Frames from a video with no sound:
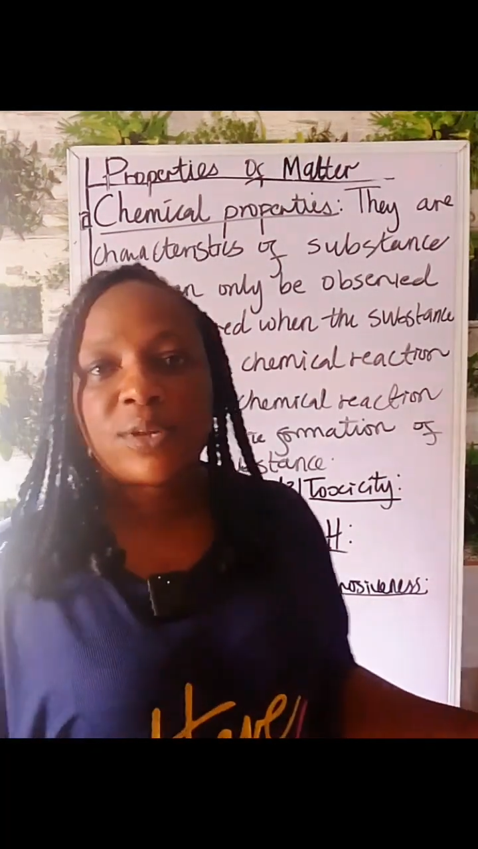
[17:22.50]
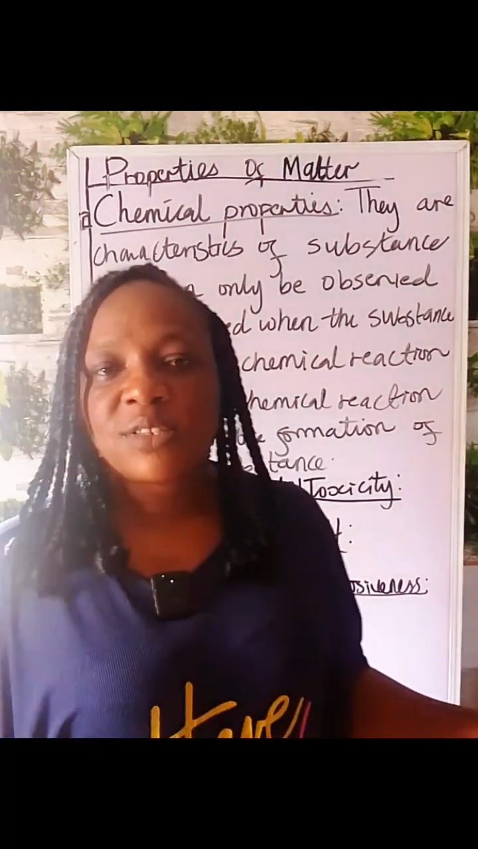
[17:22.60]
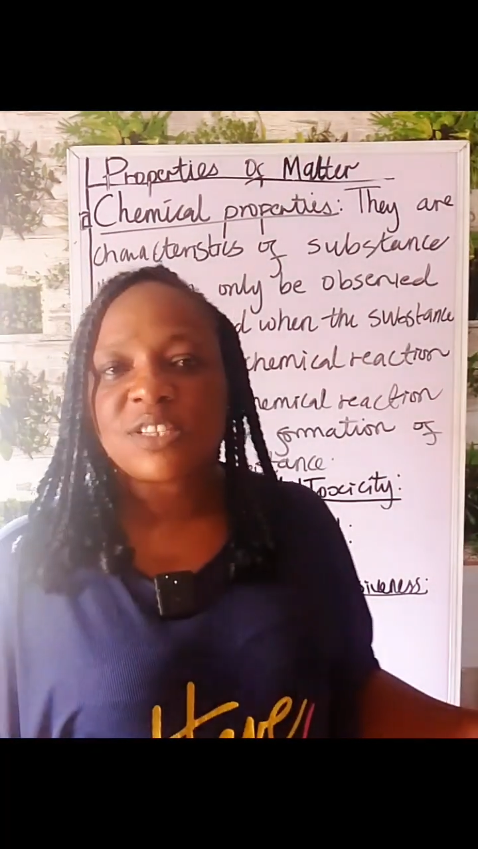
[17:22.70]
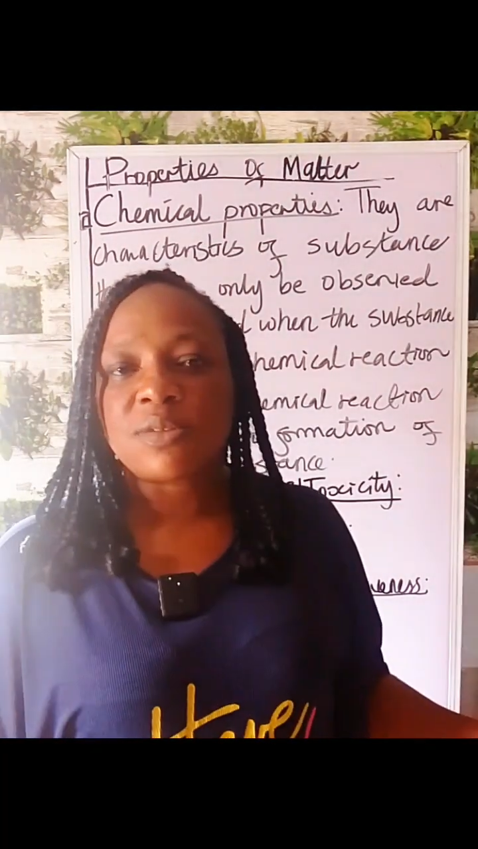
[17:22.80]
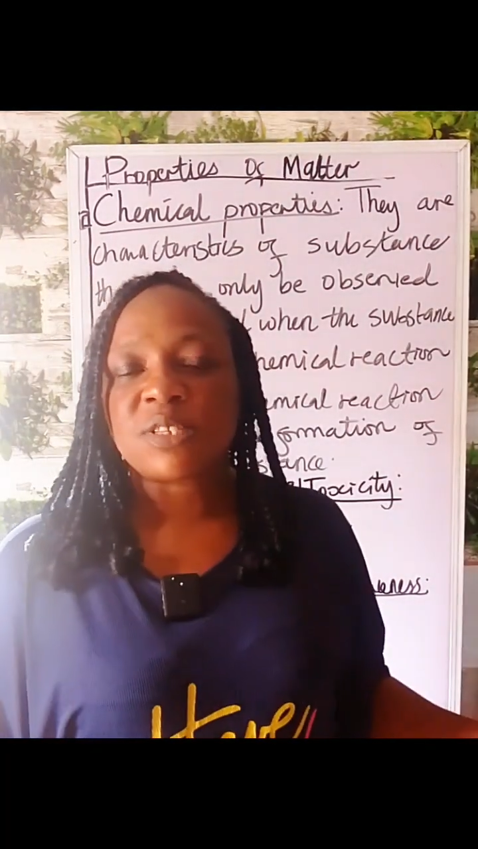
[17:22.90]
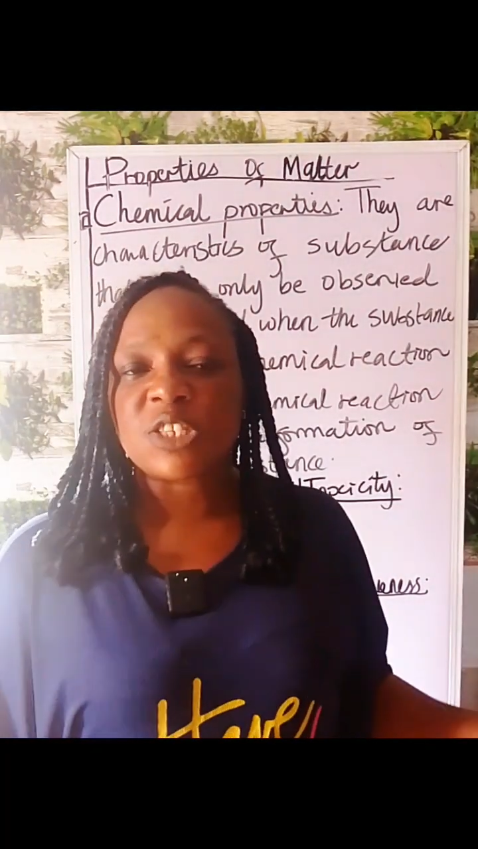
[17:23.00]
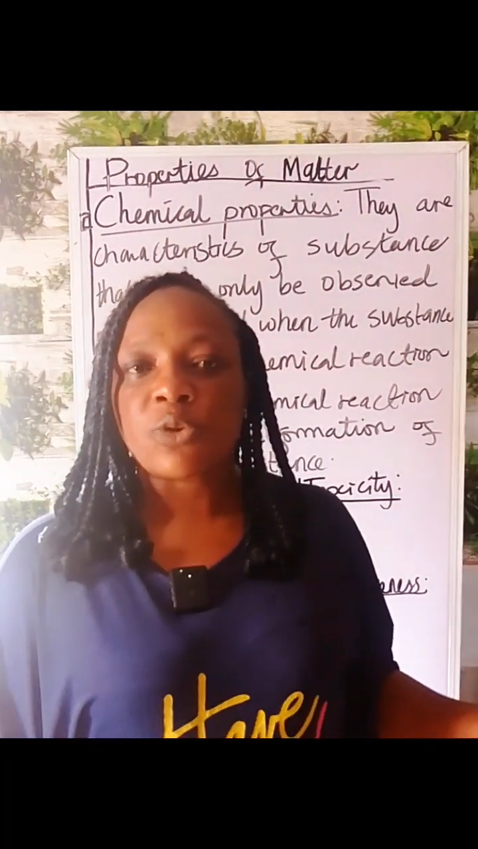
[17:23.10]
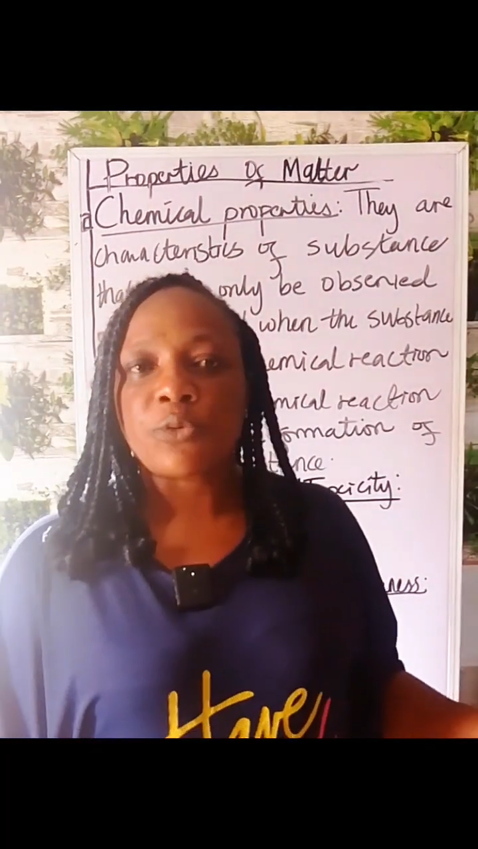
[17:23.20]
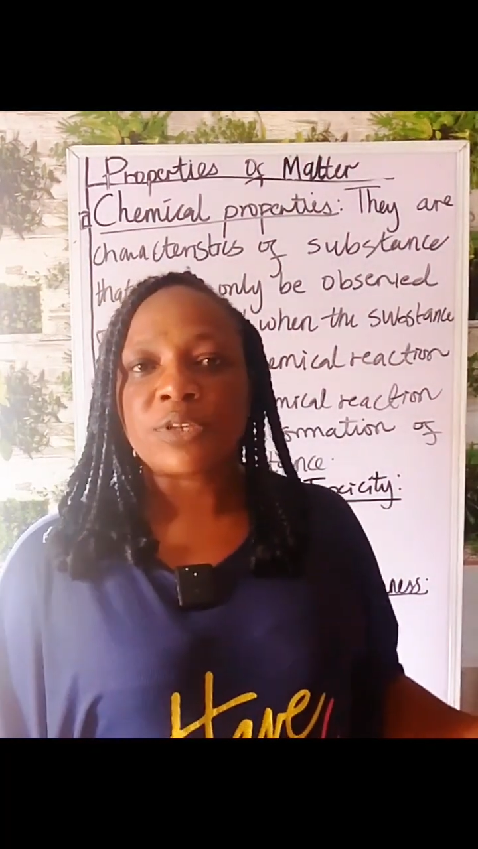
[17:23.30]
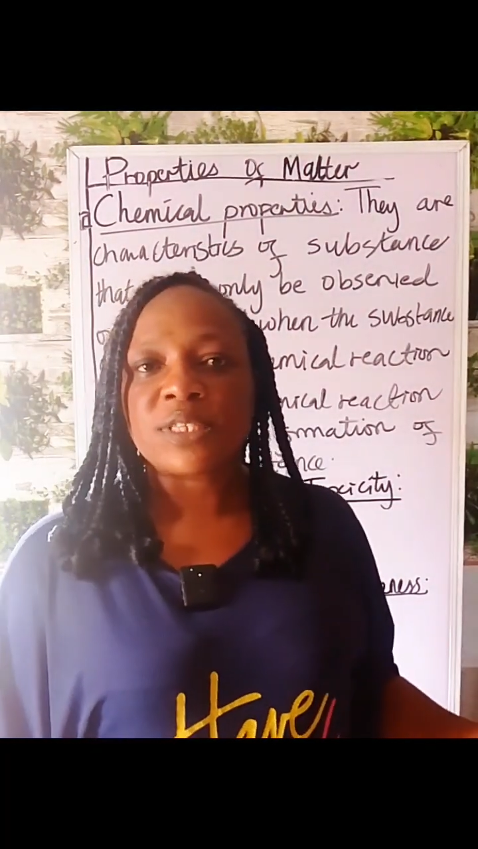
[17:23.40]
When you say something is
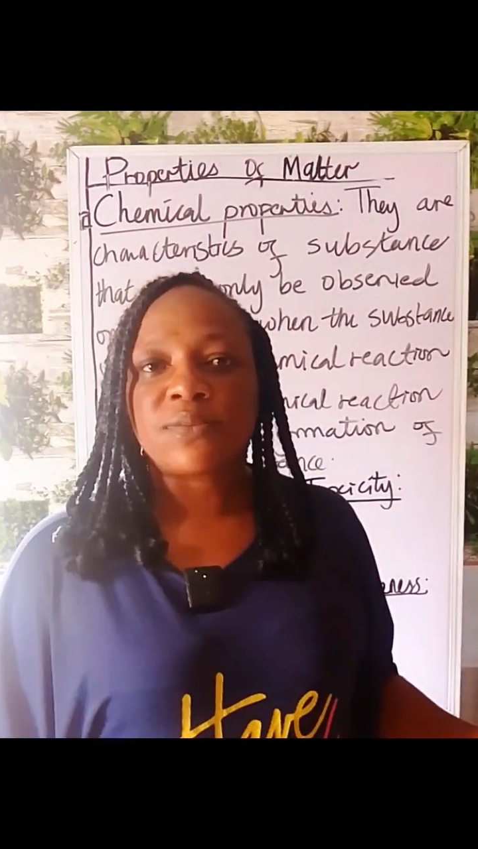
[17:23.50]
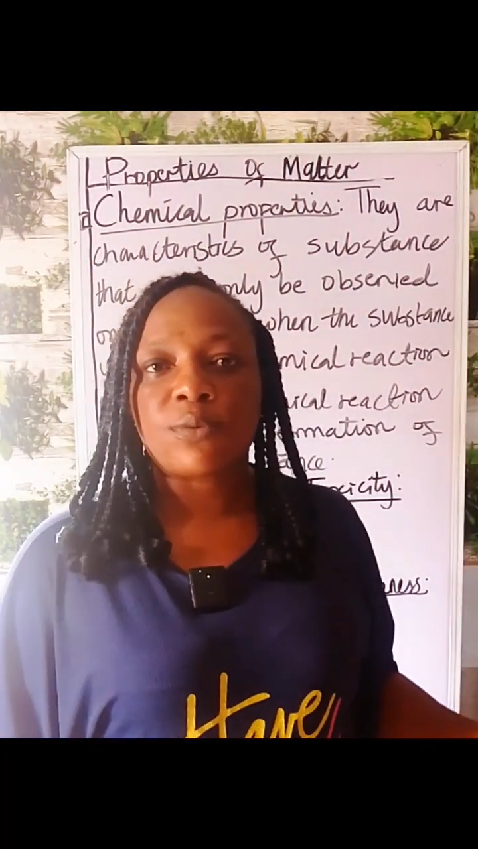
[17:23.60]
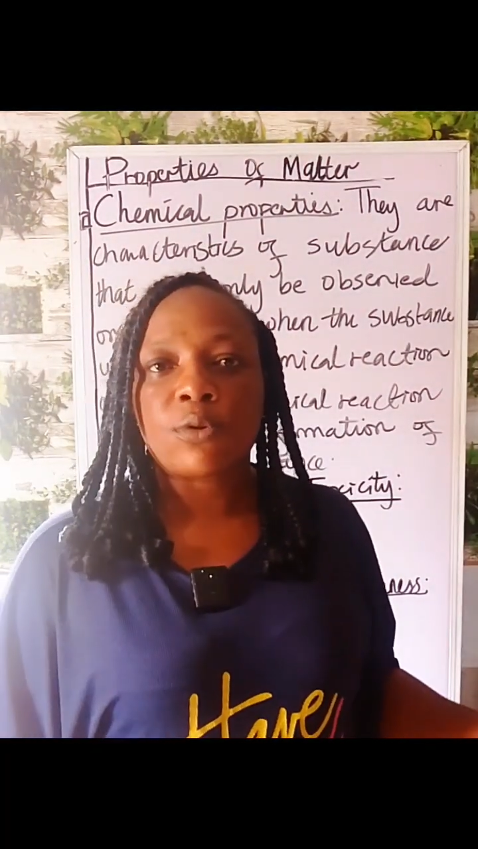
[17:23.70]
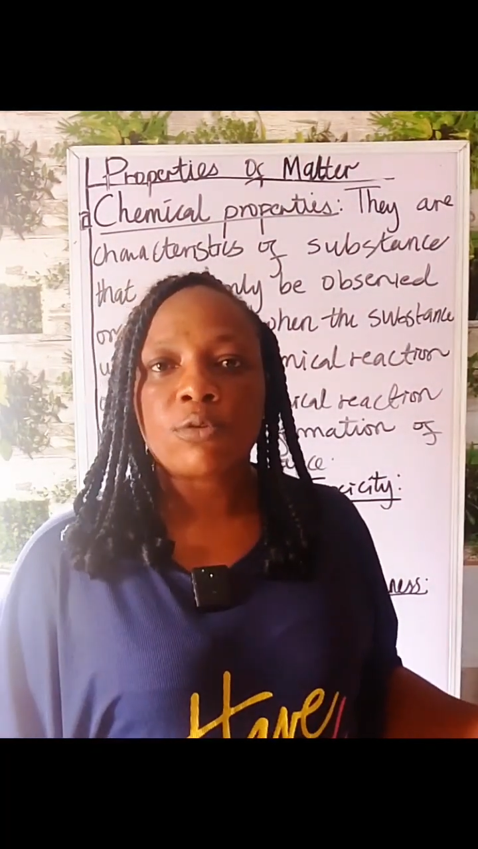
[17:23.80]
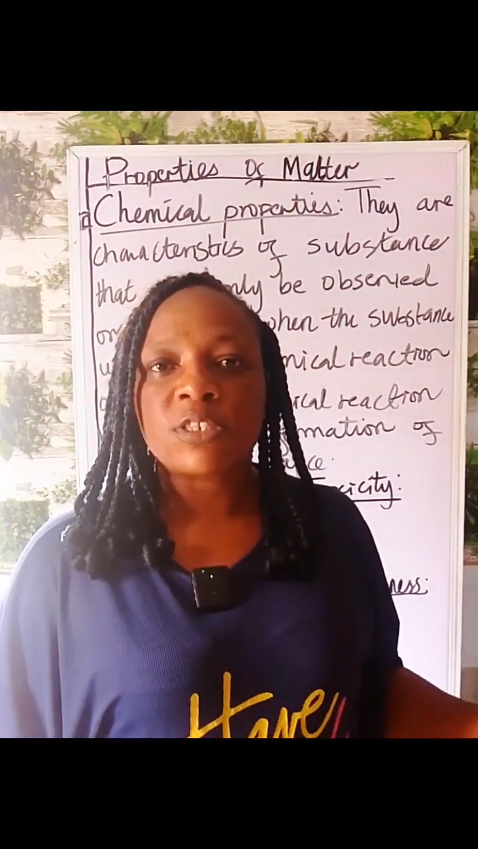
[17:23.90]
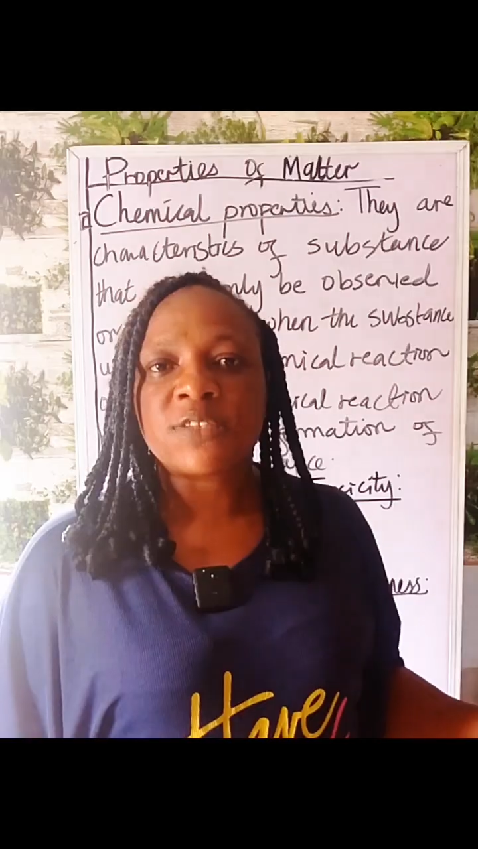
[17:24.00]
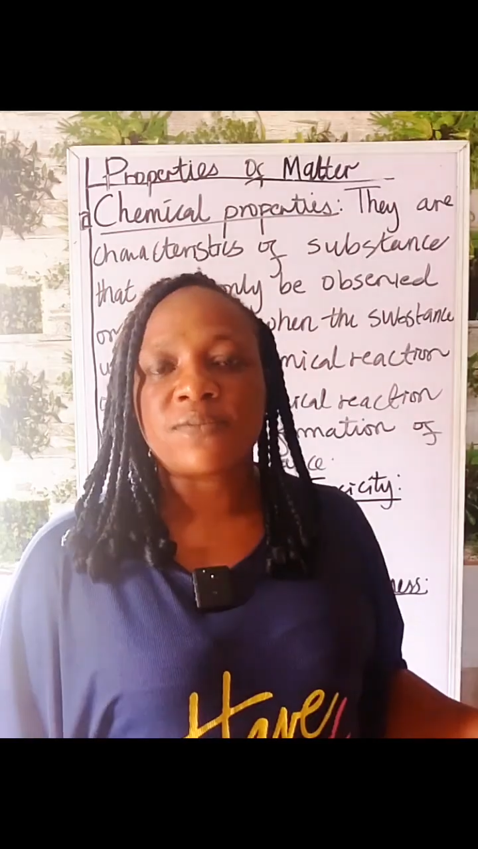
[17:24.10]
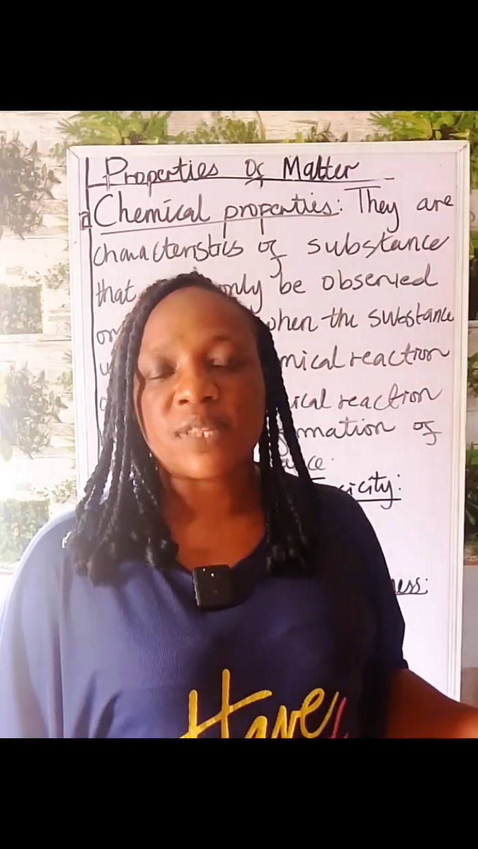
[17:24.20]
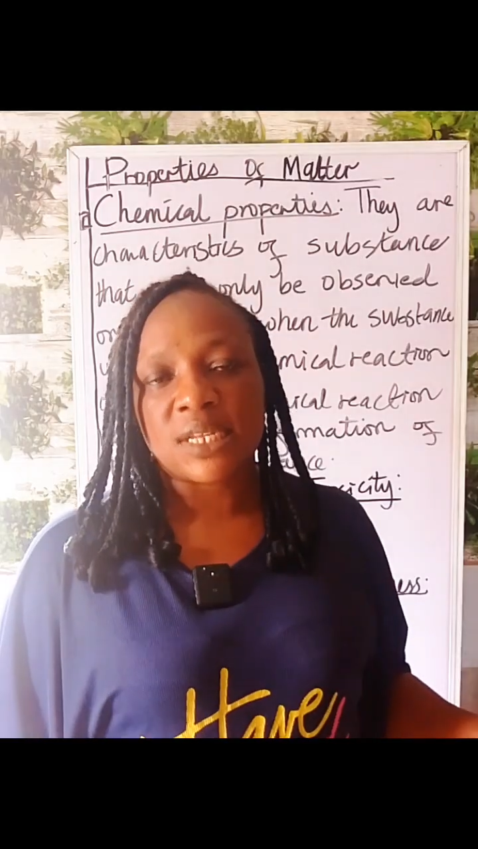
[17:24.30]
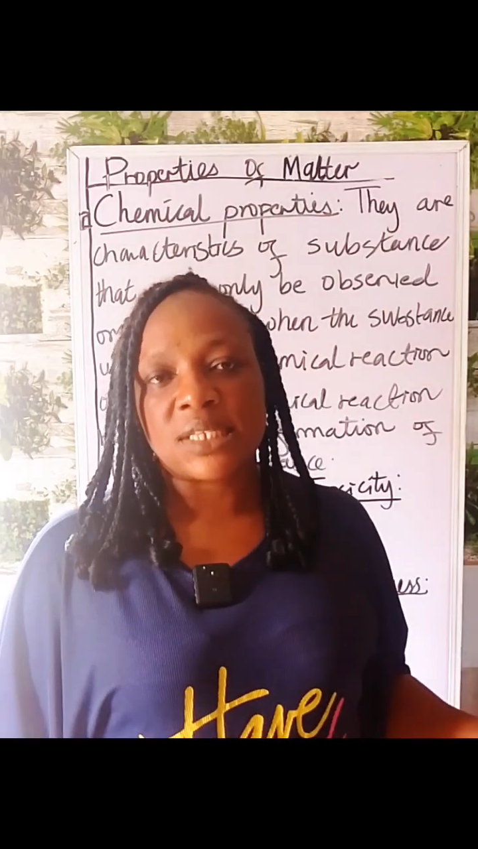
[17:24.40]

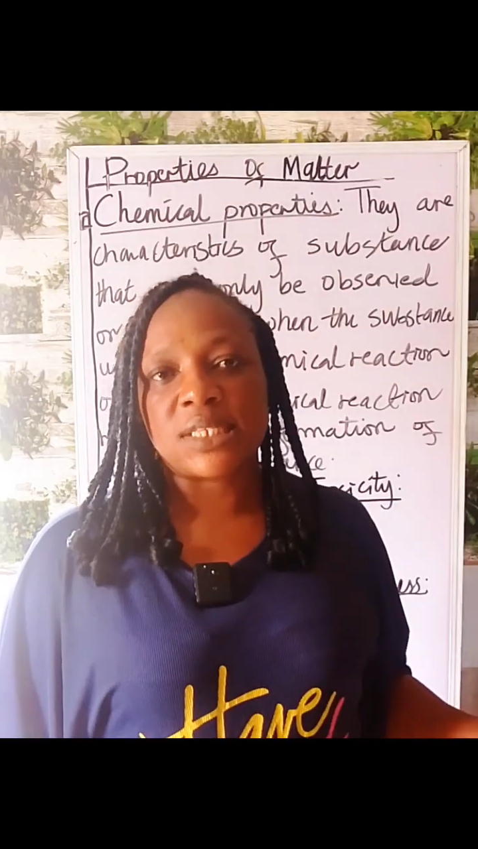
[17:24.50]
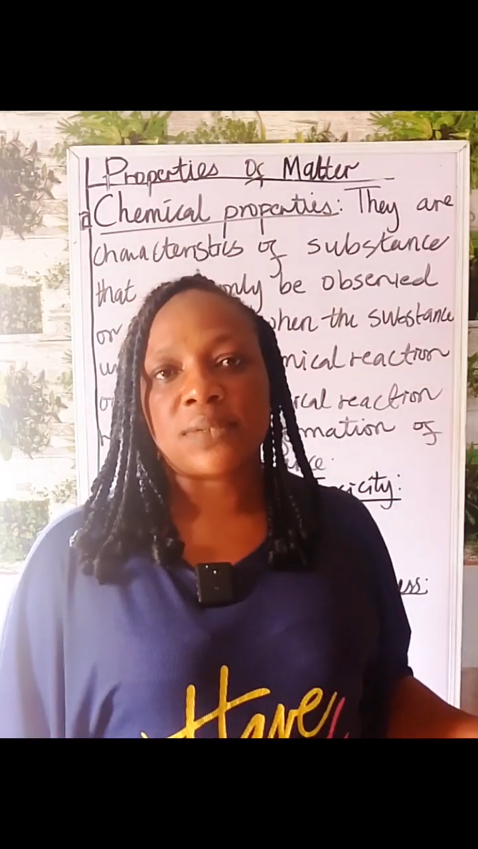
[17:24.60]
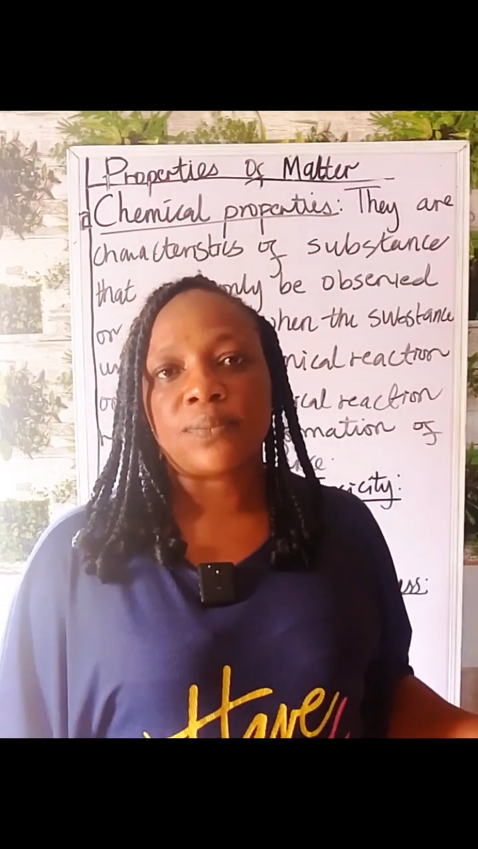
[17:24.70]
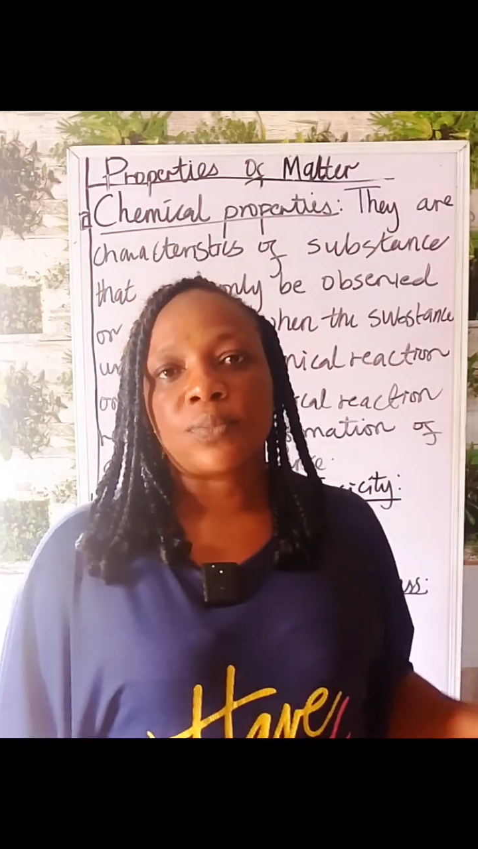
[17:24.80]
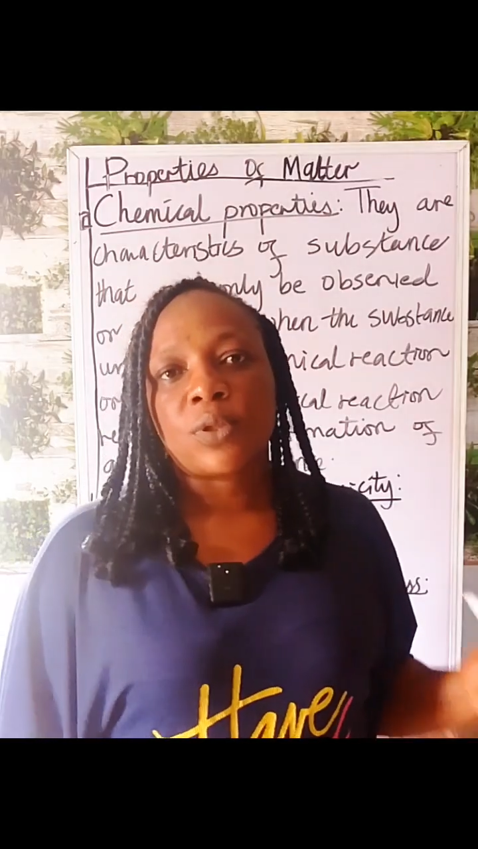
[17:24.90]
corrosiveness.